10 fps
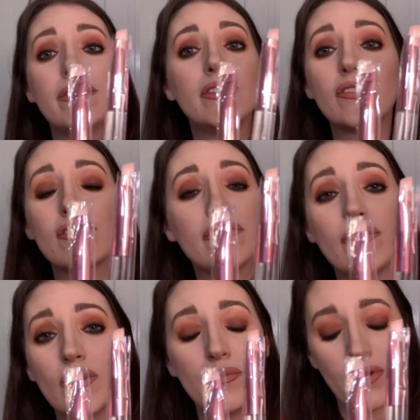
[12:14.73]
These are the
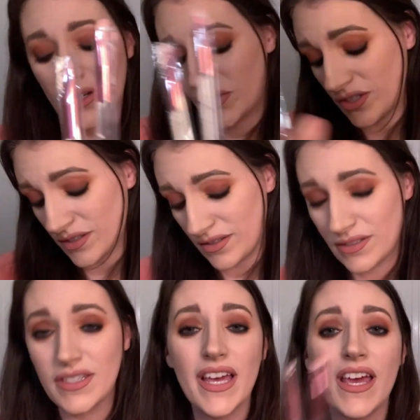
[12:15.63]
four
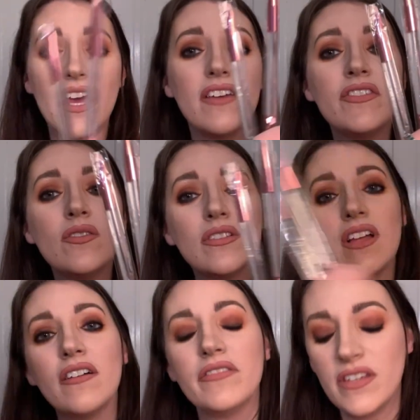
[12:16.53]
brushes. If you
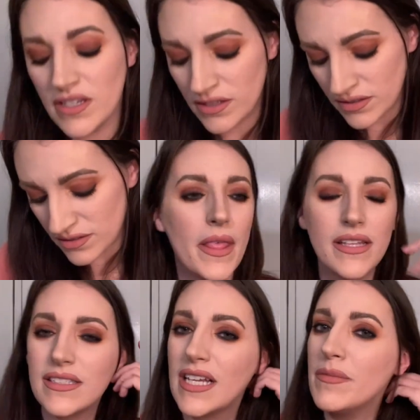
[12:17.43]
love these,
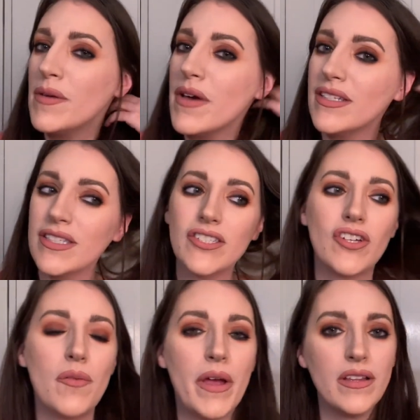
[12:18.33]
send me a message,
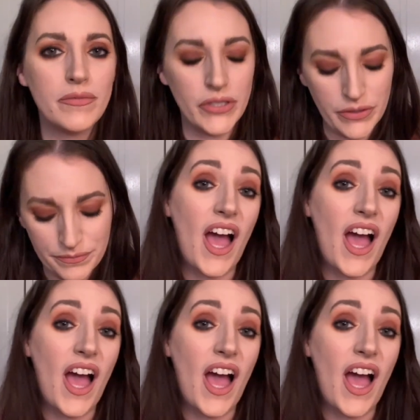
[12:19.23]
I'll mail them to you.